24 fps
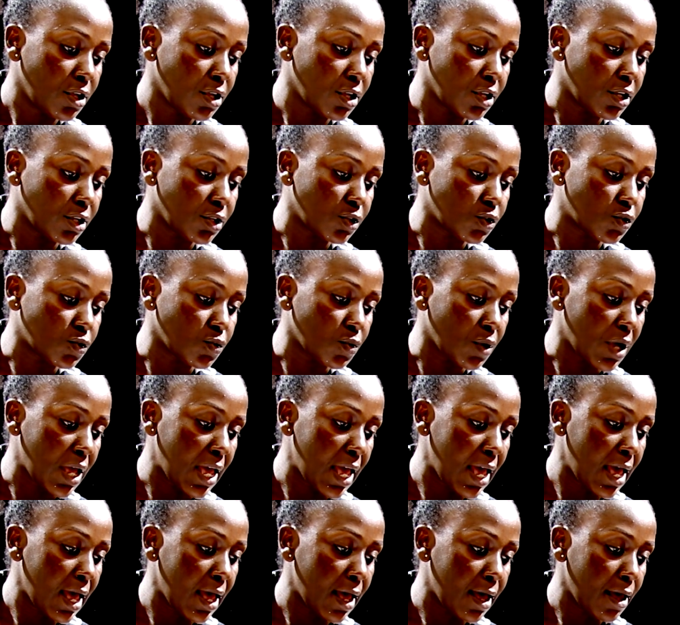into
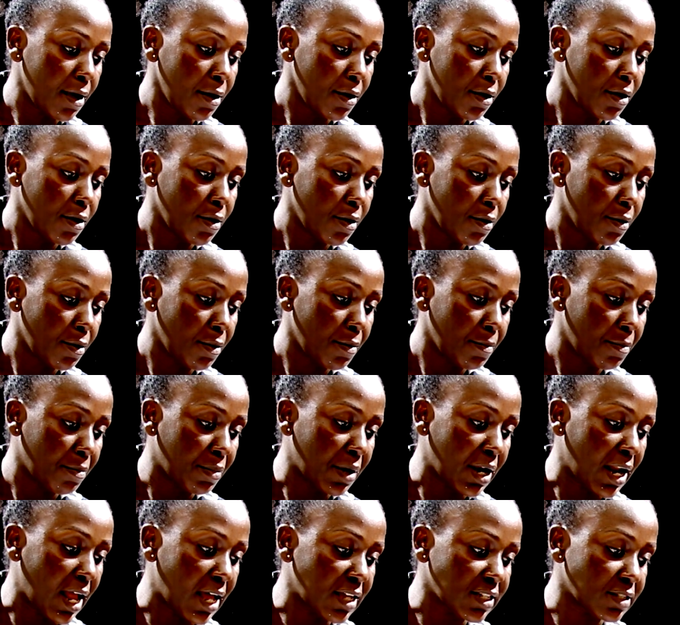A
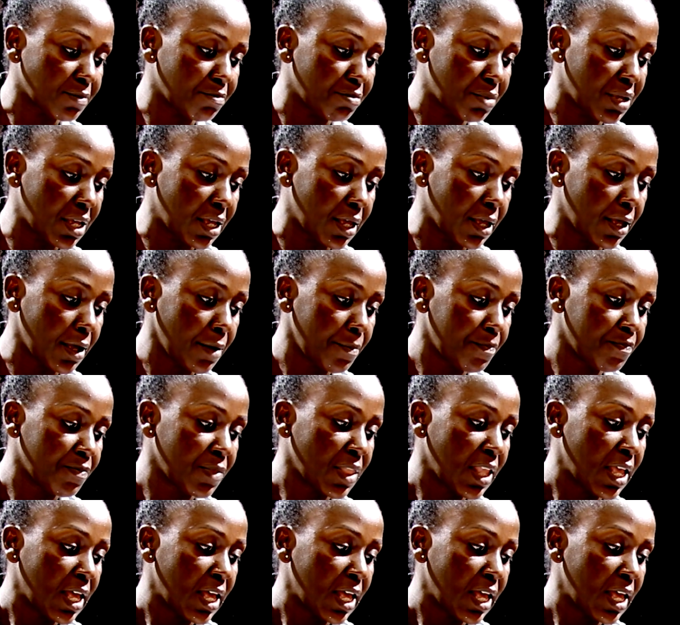plus B,